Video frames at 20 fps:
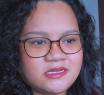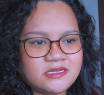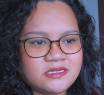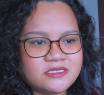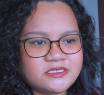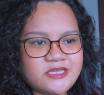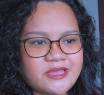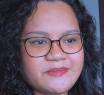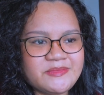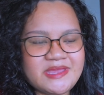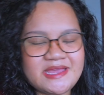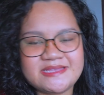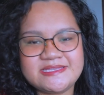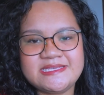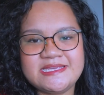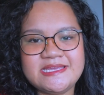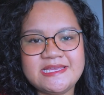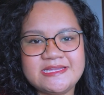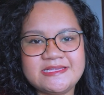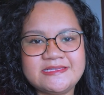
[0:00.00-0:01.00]
So I'm
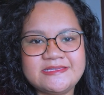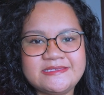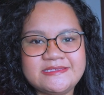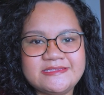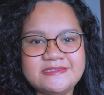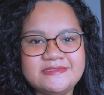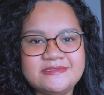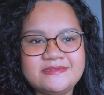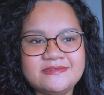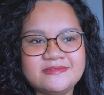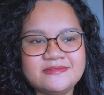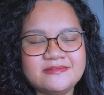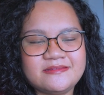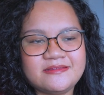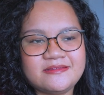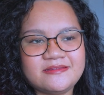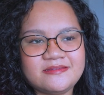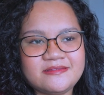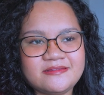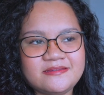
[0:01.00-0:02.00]
guessing it's
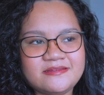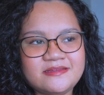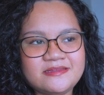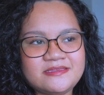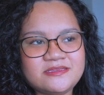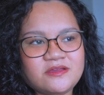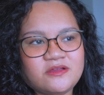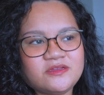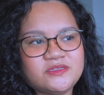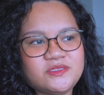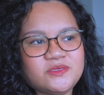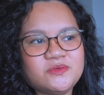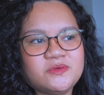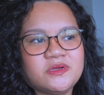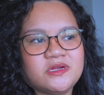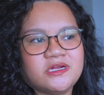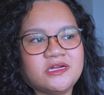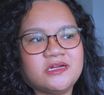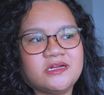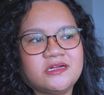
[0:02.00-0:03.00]
also
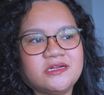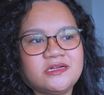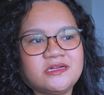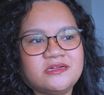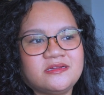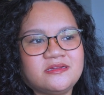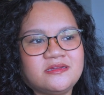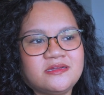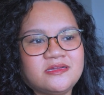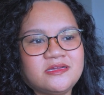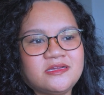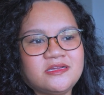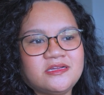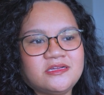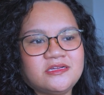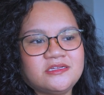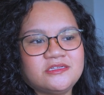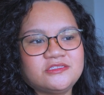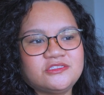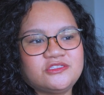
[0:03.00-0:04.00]
her
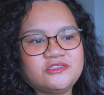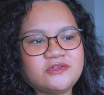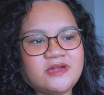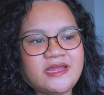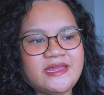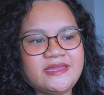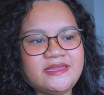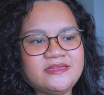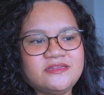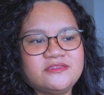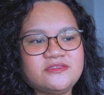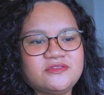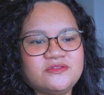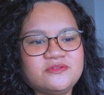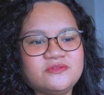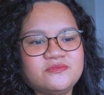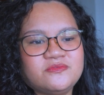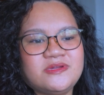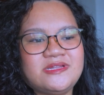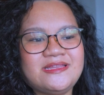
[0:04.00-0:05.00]
trying
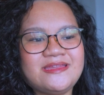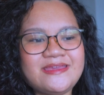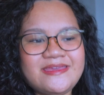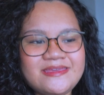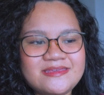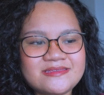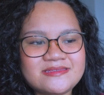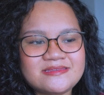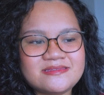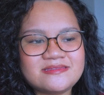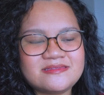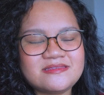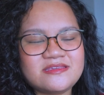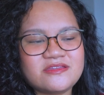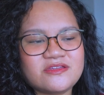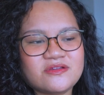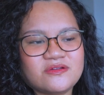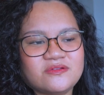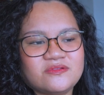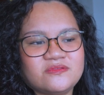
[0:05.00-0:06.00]
to release, you
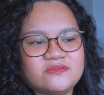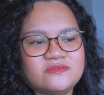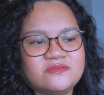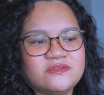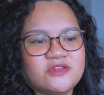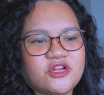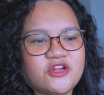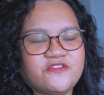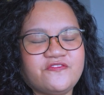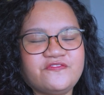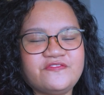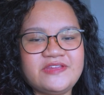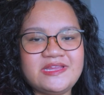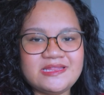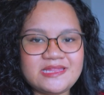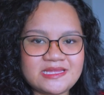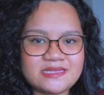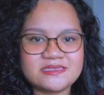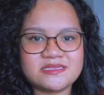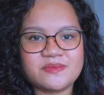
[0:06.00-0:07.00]
know, her
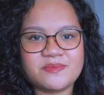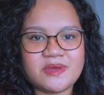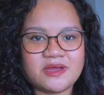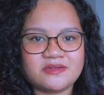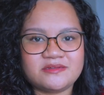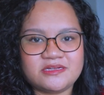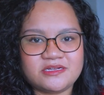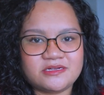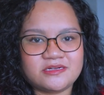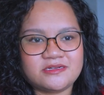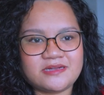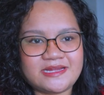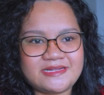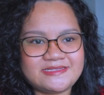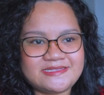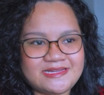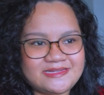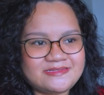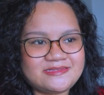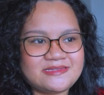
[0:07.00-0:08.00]
feelings about her
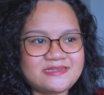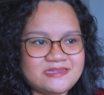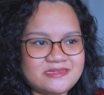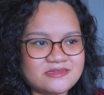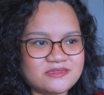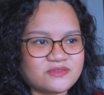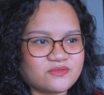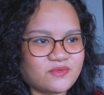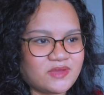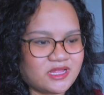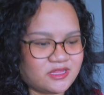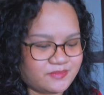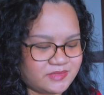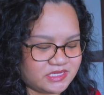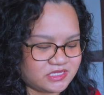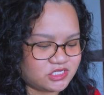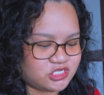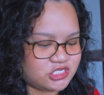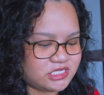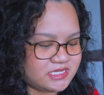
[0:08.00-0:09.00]
identity as well,
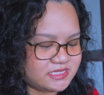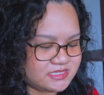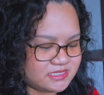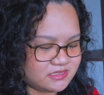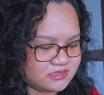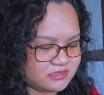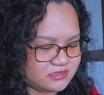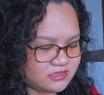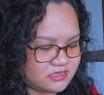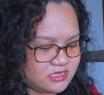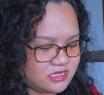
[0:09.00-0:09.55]
because she's a